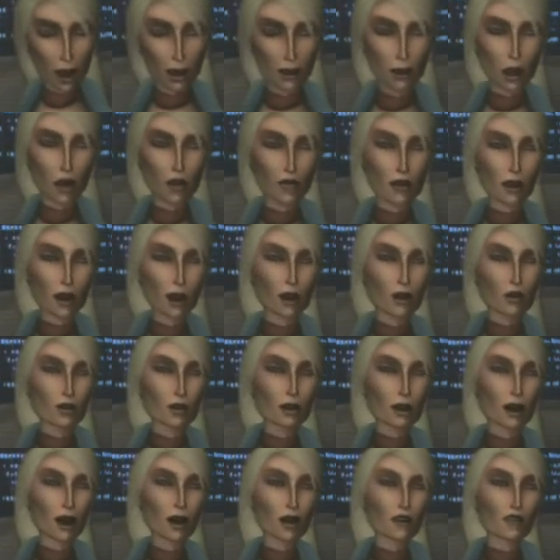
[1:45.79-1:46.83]
There are
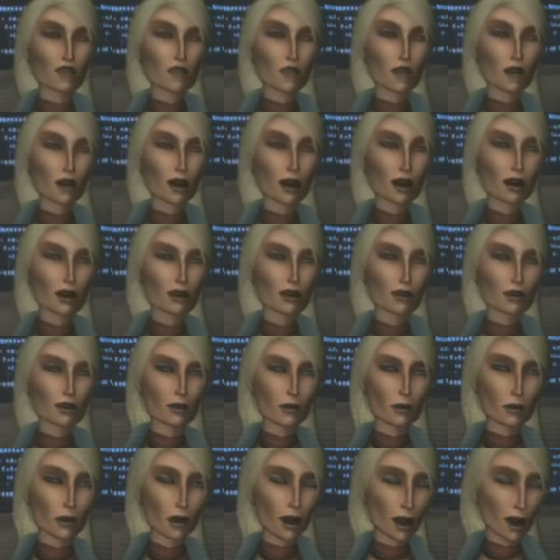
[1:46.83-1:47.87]
four answers to
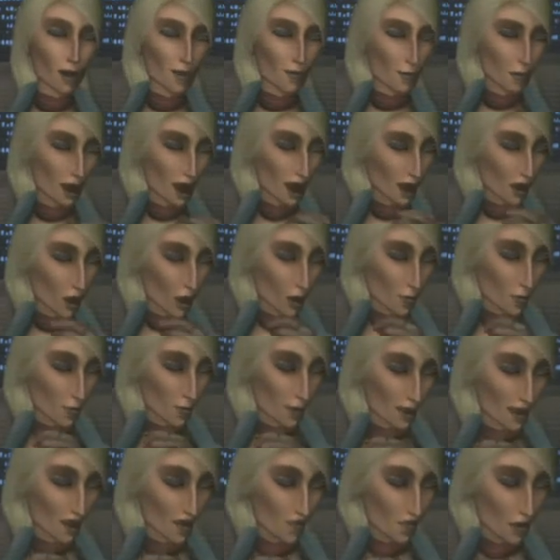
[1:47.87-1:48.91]
say A. Say
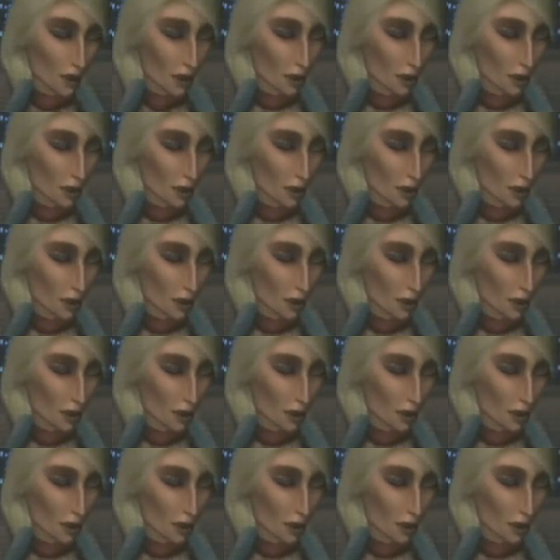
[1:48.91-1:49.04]
shit.